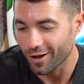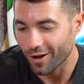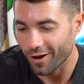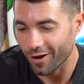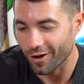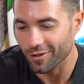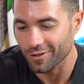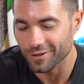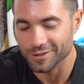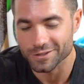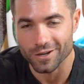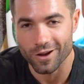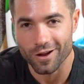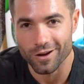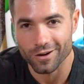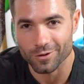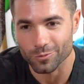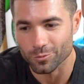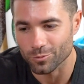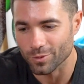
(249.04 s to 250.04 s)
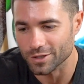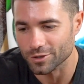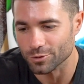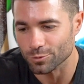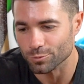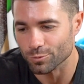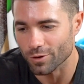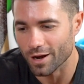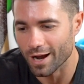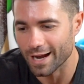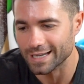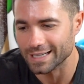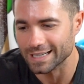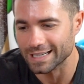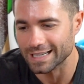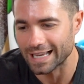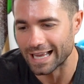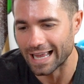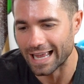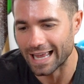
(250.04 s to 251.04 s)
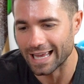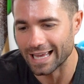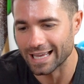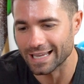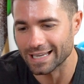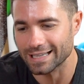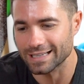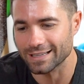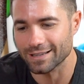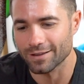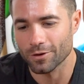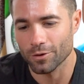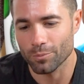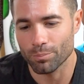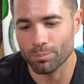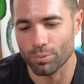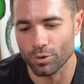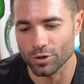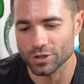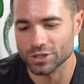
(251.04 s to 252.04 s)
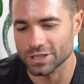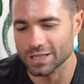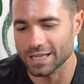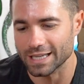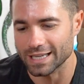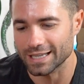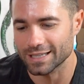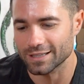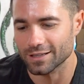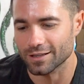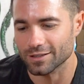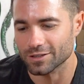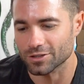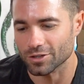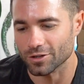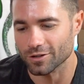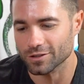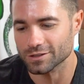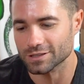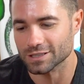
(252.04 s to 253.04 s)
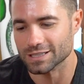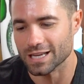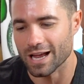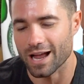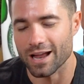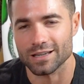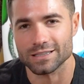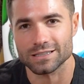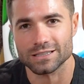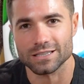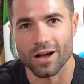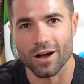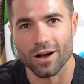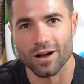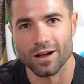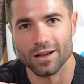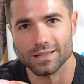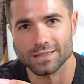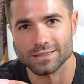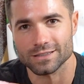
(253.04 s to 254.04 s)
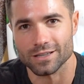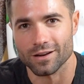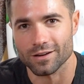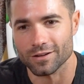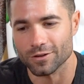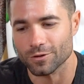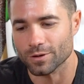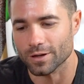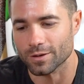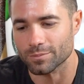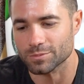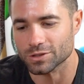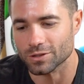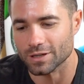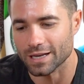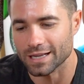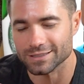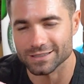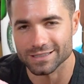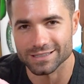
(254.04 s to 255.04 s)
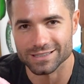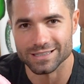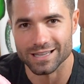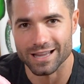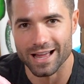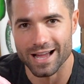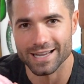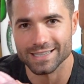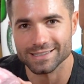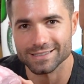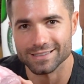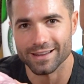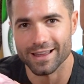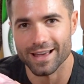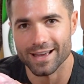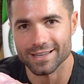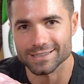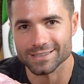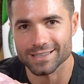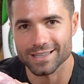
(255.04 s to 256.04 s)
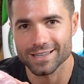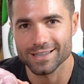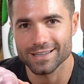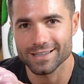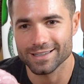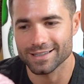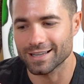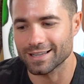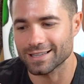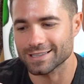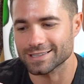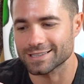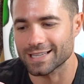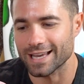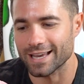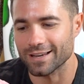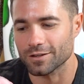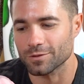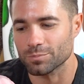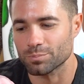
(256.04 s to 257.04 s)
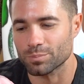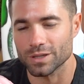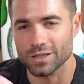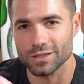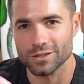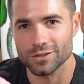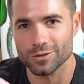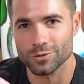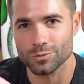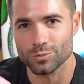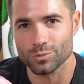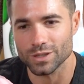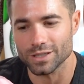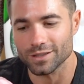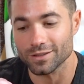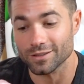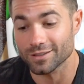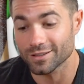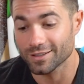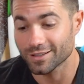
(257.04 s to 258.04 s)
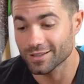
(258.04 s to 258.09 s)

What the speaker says: all the shock when you're riding, and pushing it into the turns, it's got a ton of grip, so it actually slides less than the standard PU wheel.